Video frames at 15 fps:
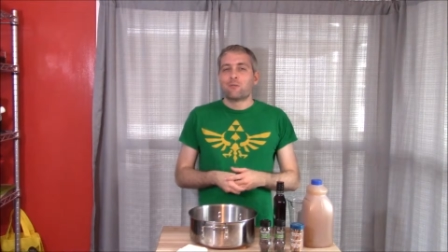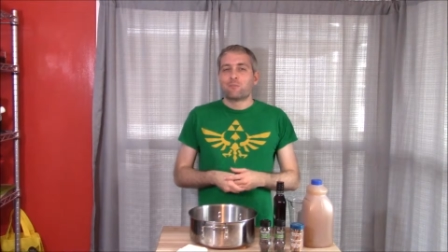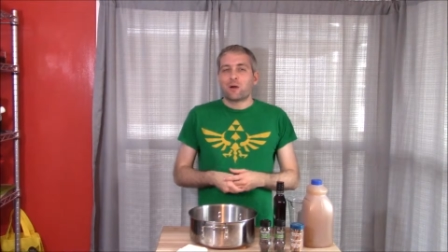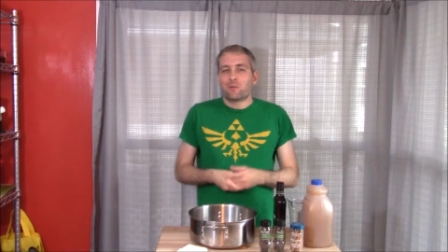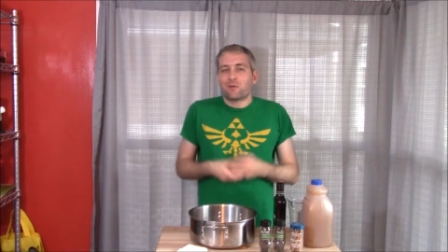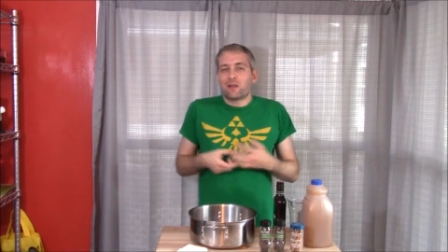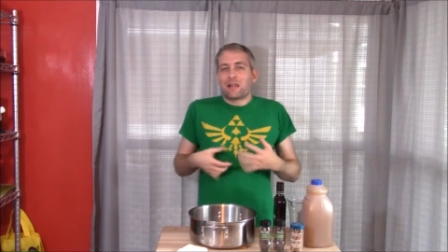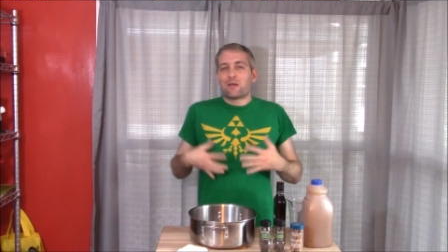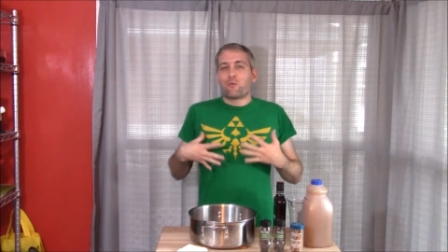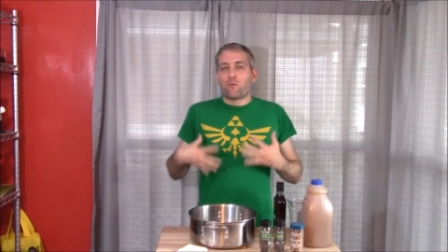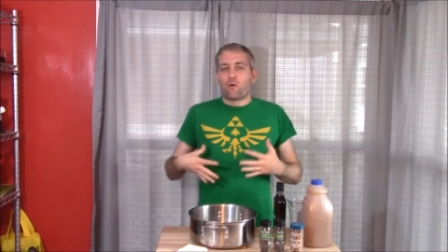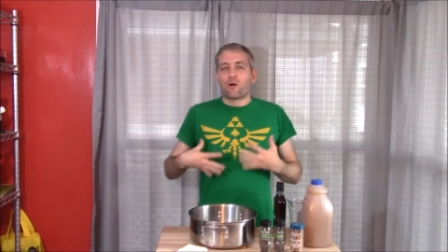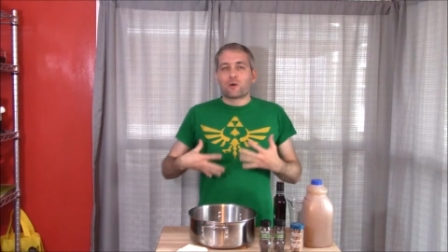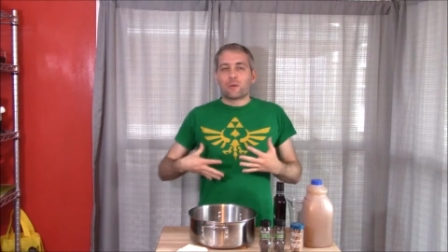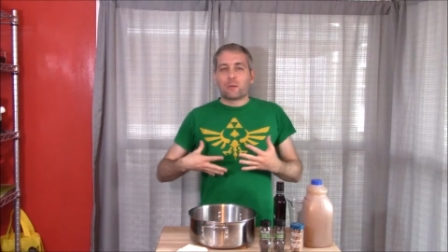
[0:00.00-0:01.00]
but really
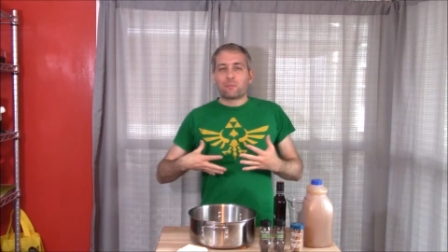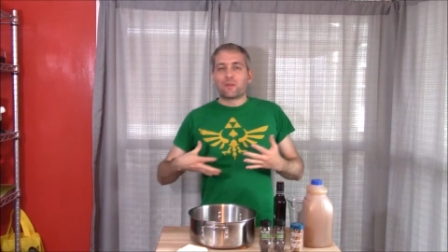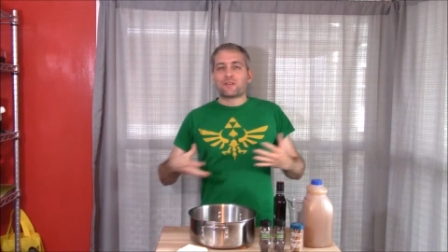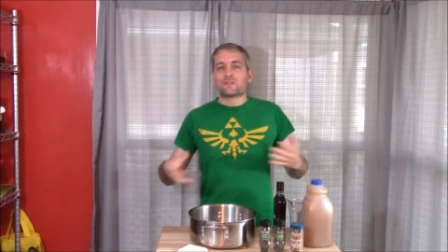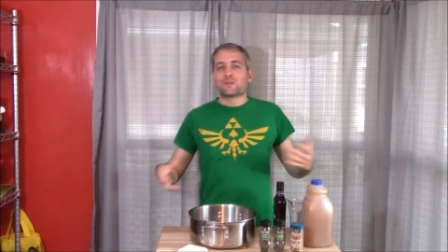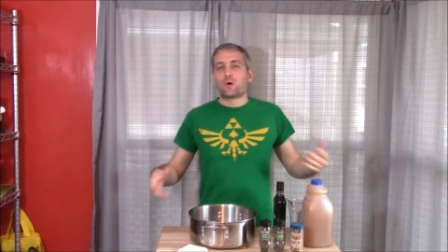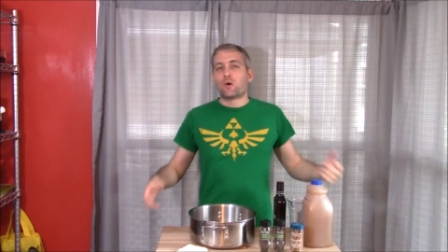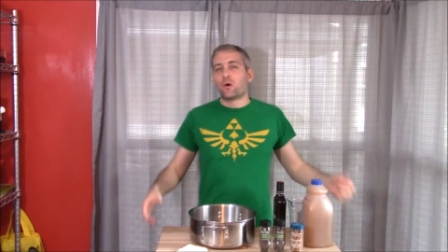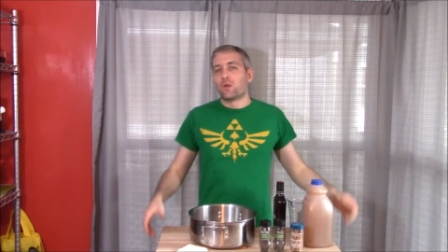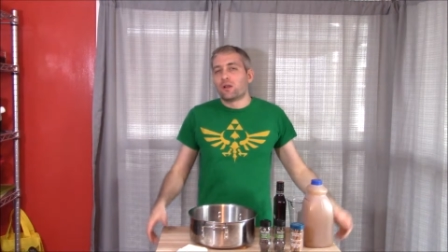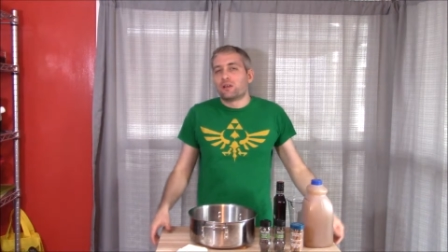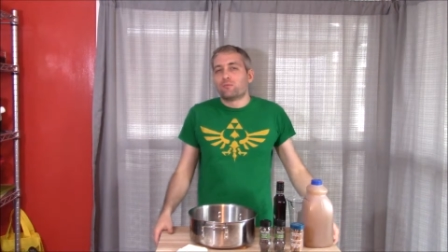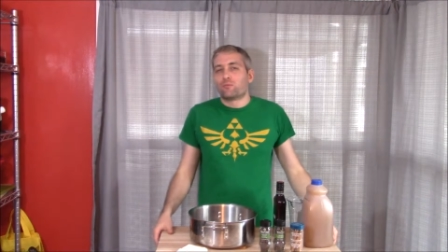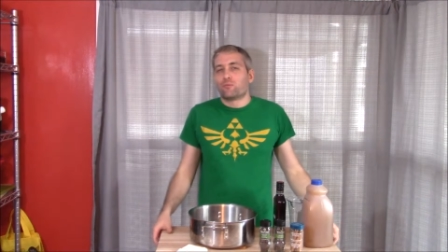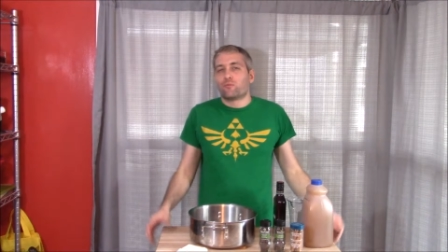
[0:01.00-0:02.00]
warm up the
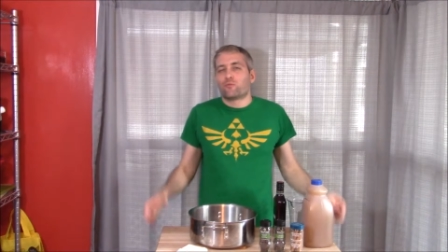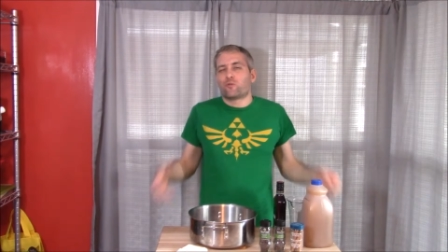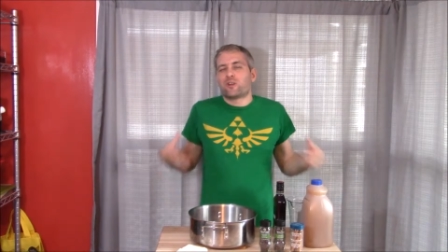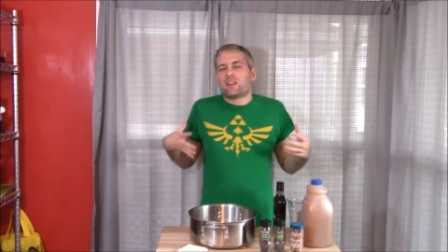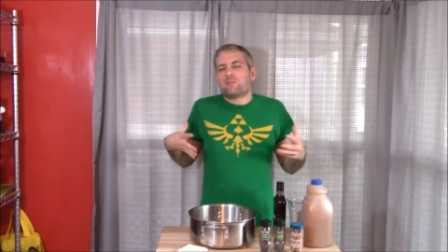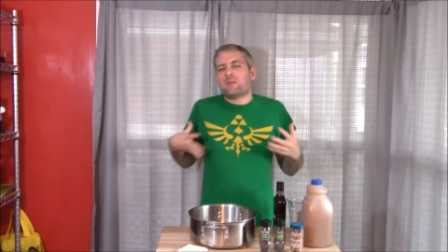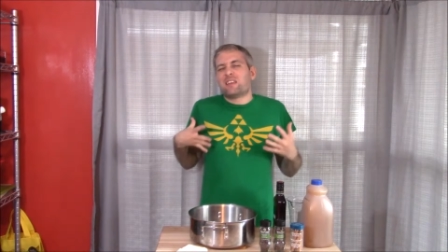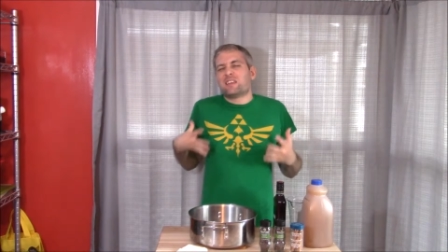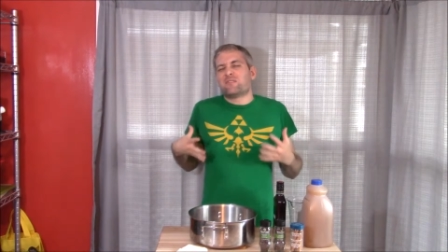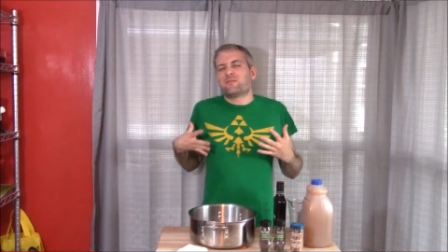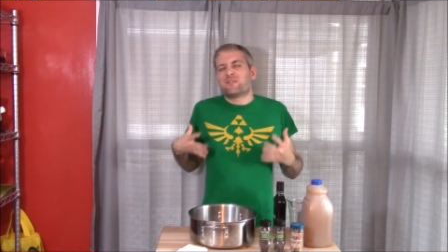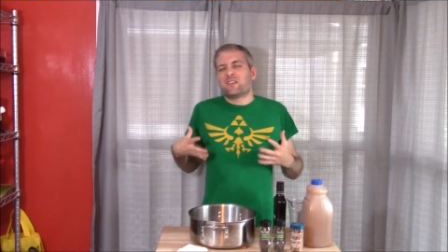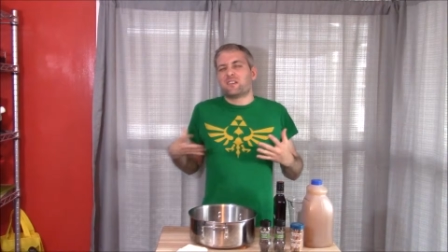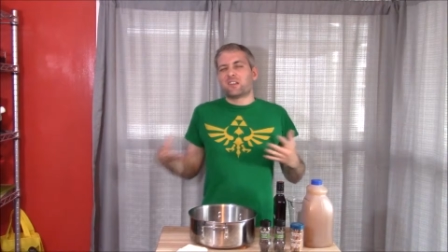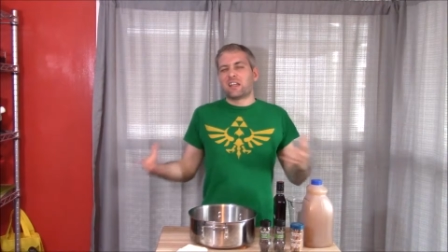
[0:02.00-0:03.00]
soul and really make you
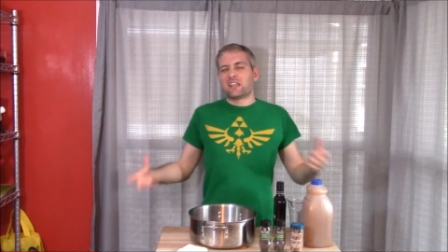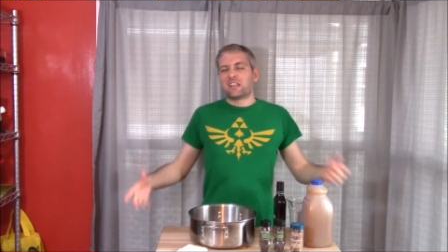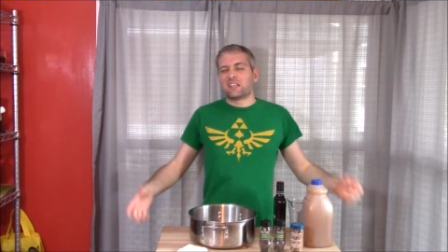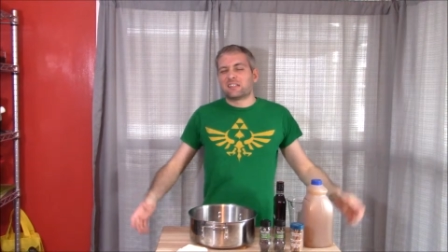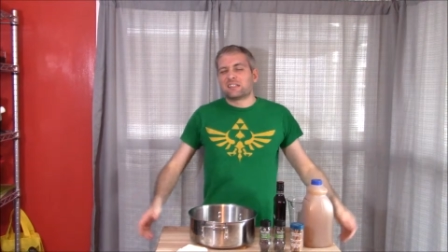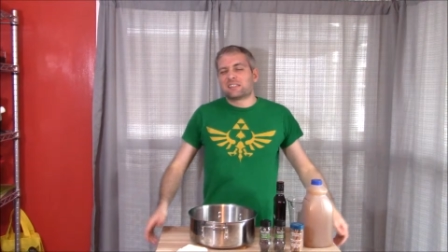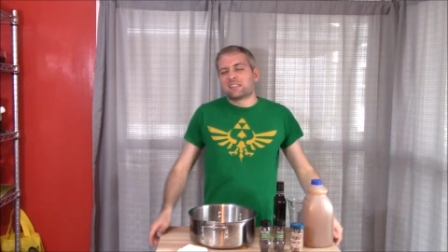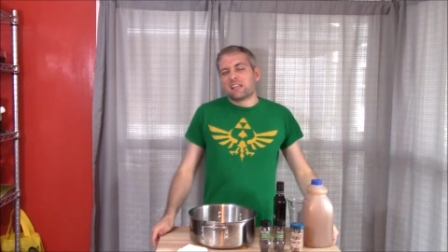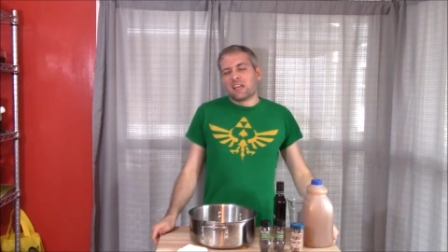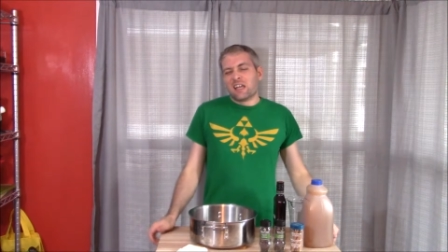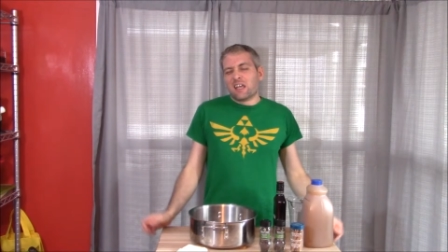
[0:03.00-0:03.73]
feel like it's